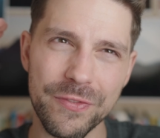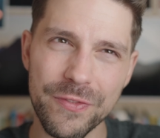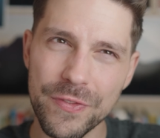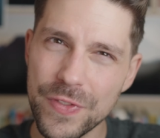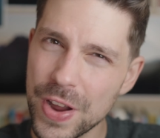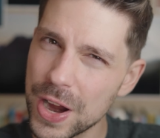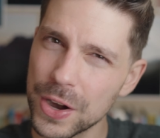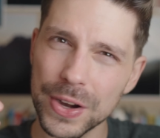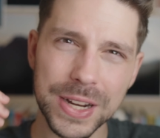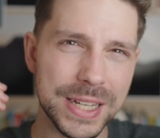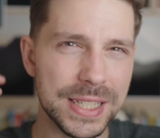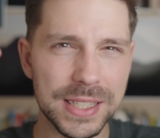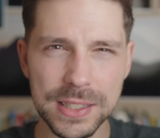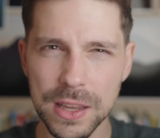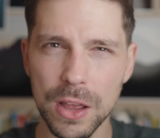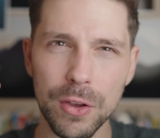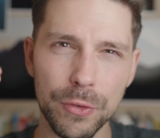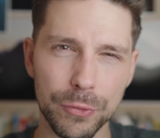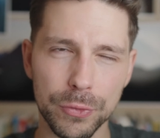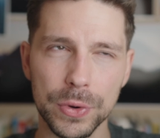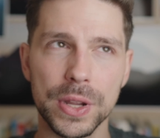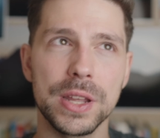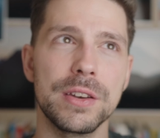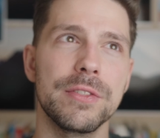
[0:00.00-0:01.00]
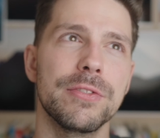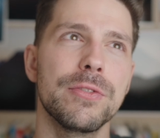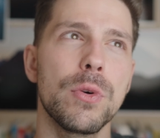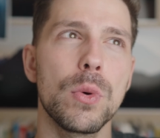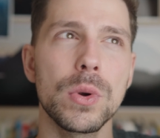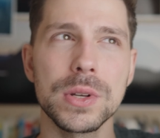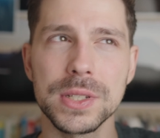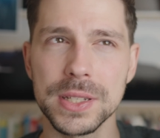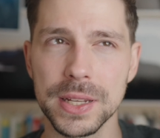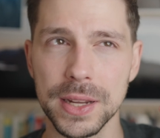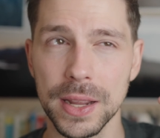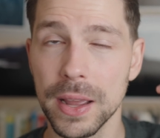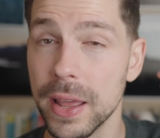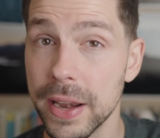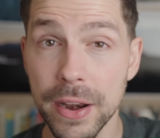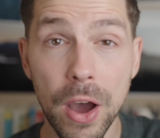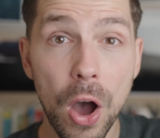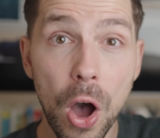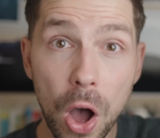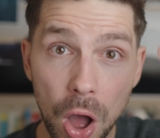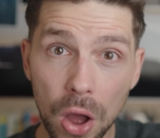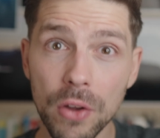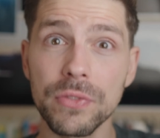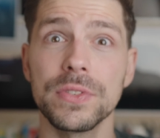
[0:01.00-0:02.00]
very self-reinforcing and
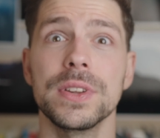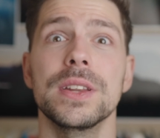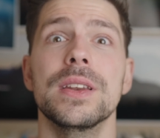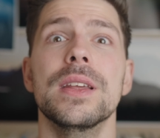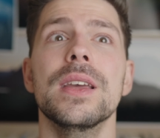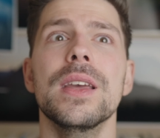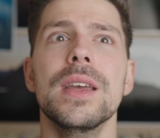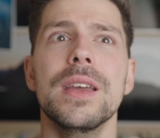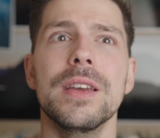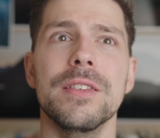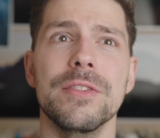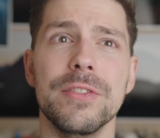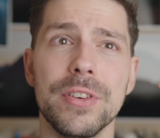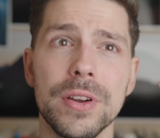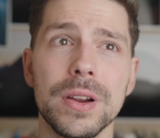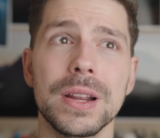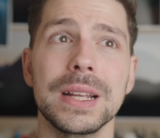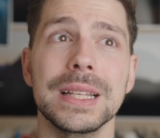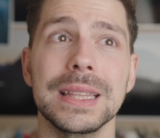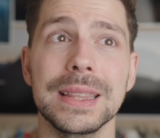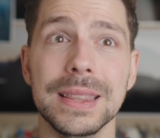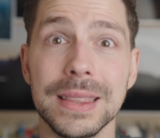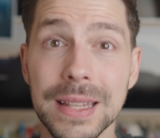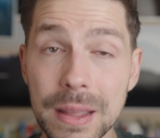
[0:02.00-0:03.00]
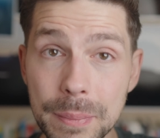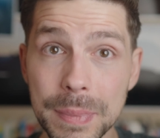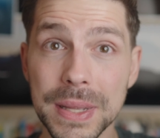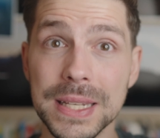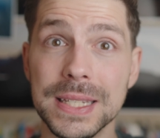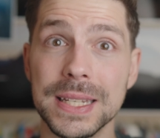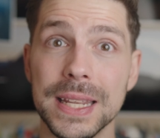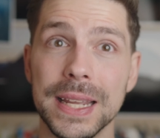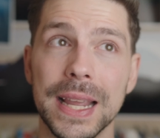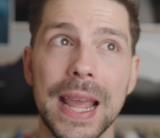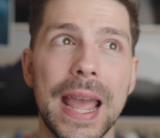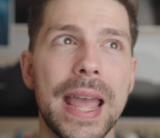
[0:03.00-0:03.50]
often very limiting.